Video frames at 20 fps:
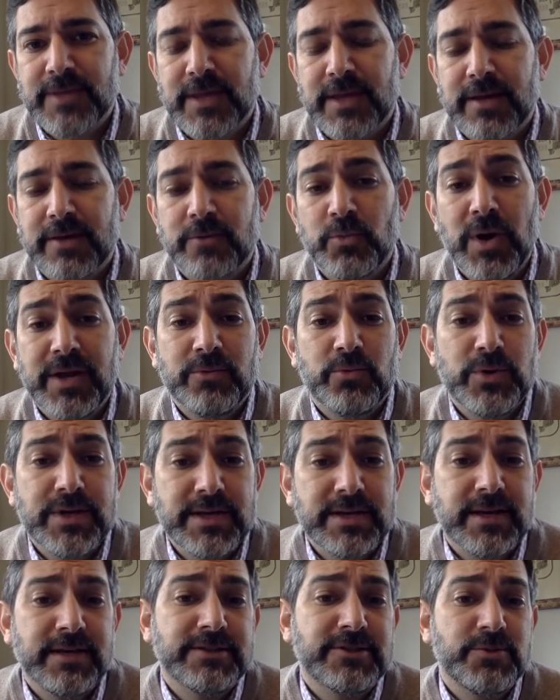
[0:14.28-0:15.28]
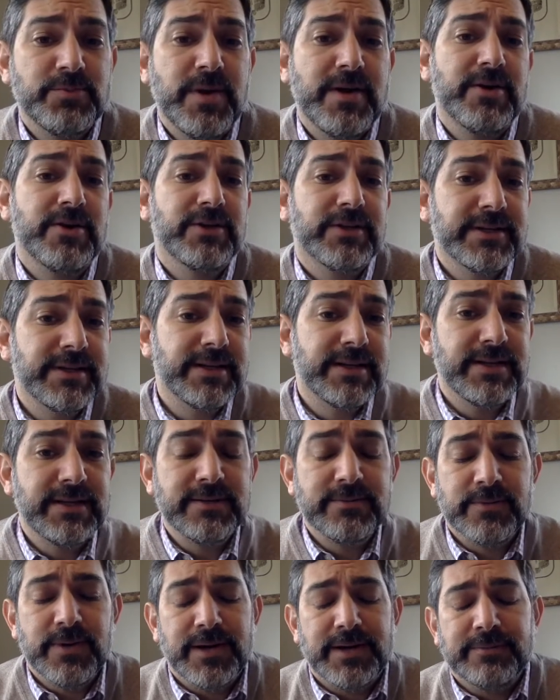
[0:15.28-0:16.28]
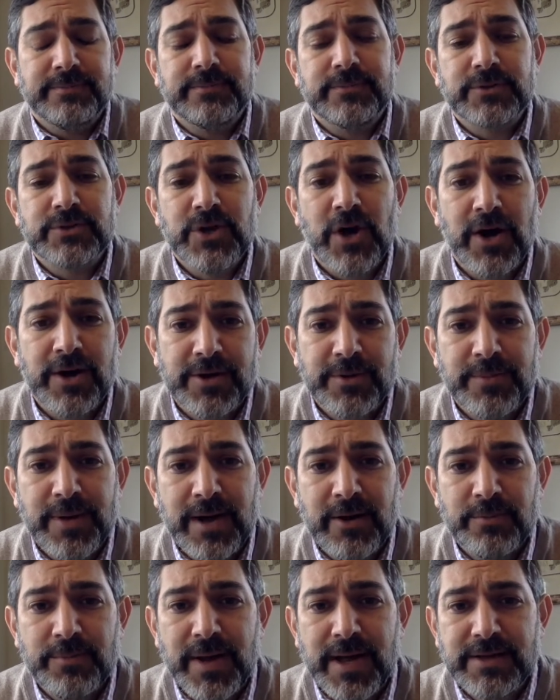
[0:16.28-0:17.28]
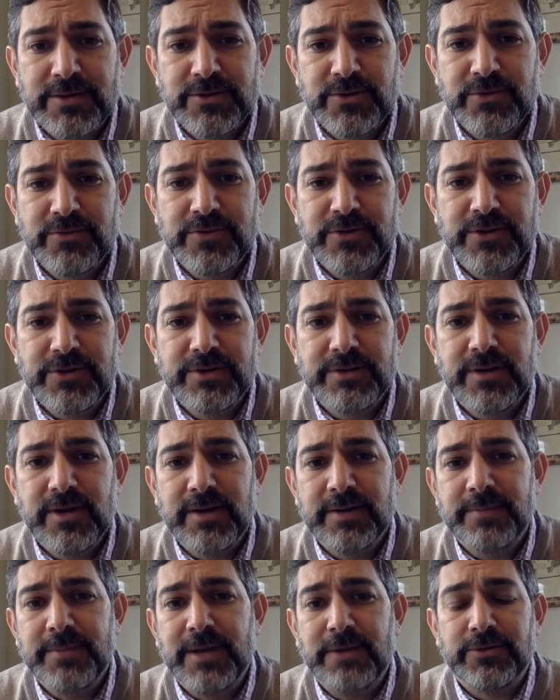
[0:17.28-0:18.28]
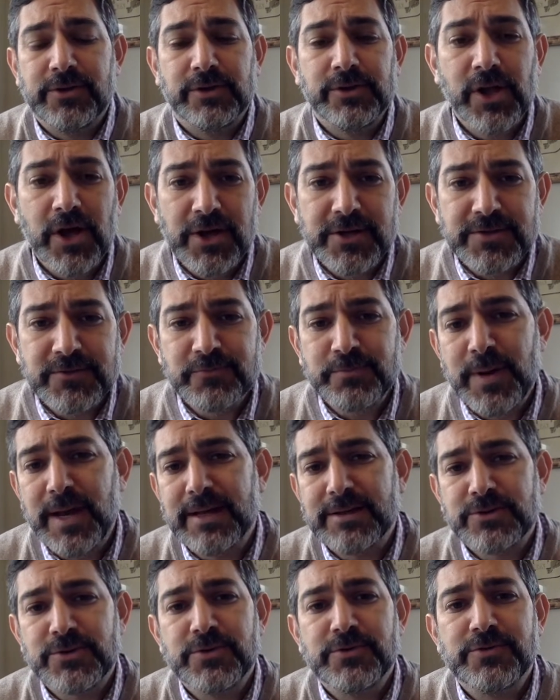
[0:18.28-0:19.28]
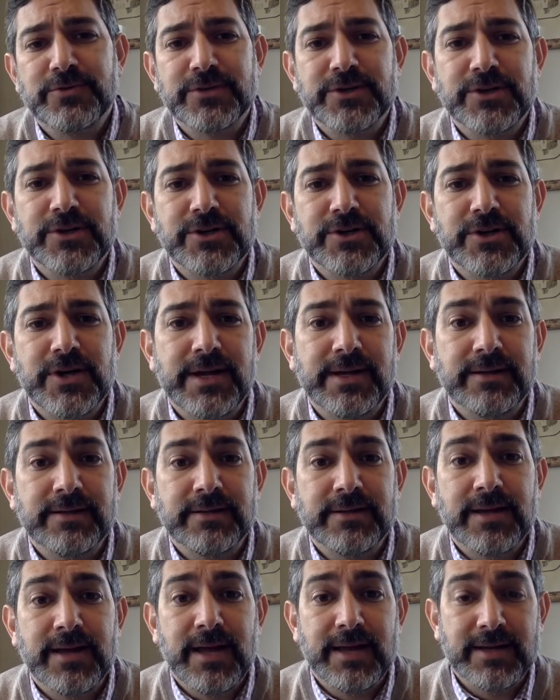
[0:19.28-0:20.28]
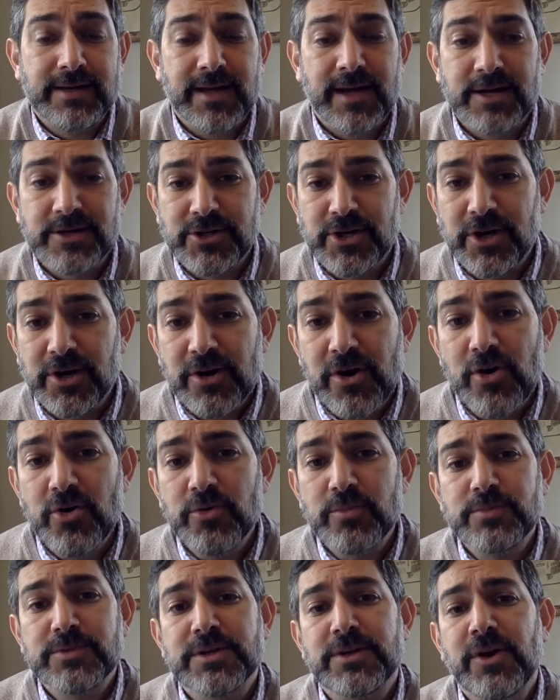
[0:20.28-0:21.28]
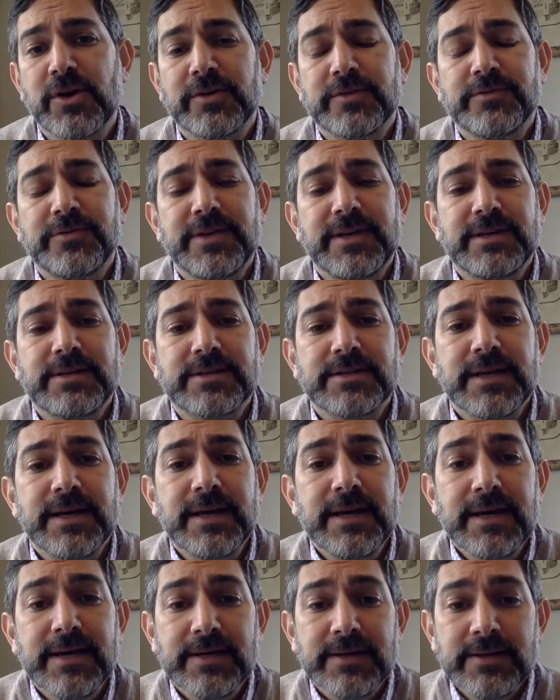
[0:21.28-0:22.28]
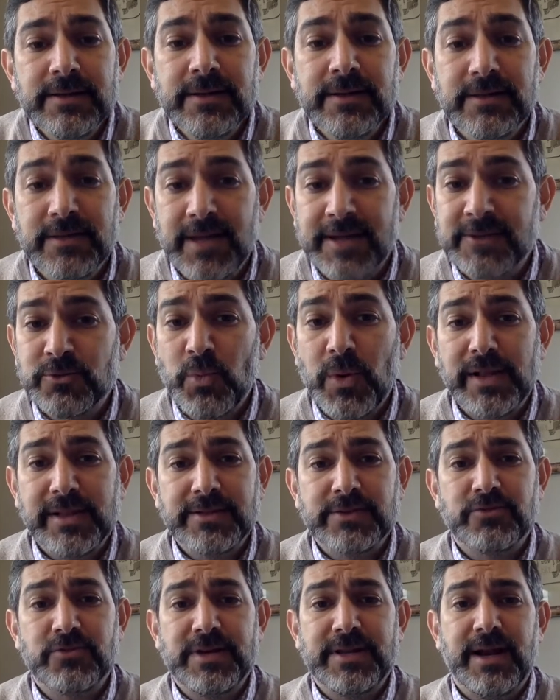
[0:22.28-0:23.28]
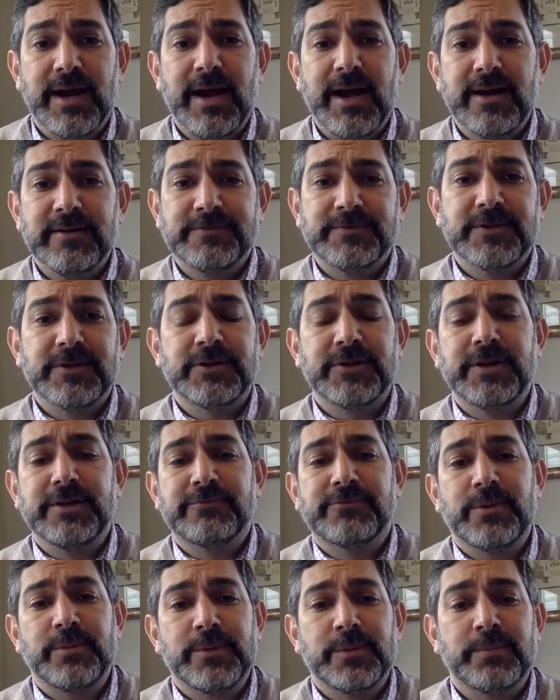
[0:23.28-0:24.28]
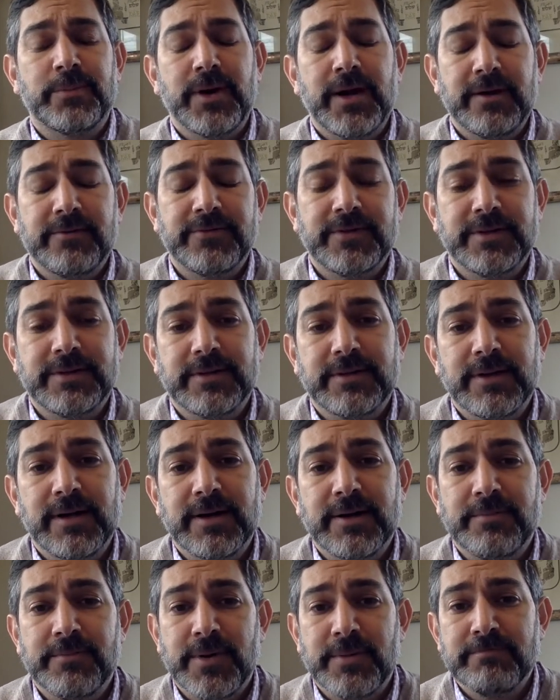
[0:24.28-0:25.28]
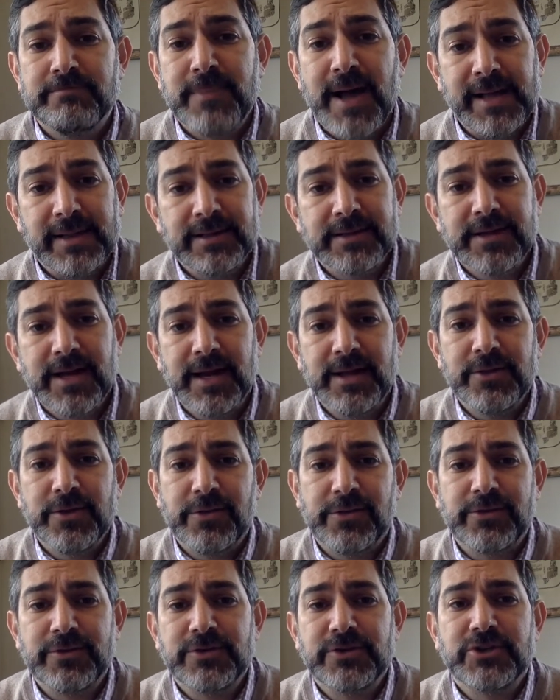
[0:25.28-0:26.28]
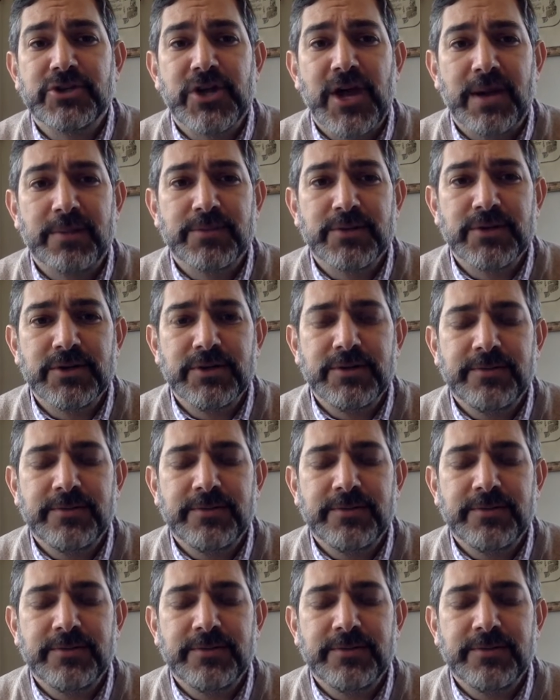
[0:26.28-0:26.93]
when we customarily talk about Passover, about the laws of Passover and how to kasher our homes and all of this, as well as read a Haftarah from the prophet Malachi, the 3rd chapter,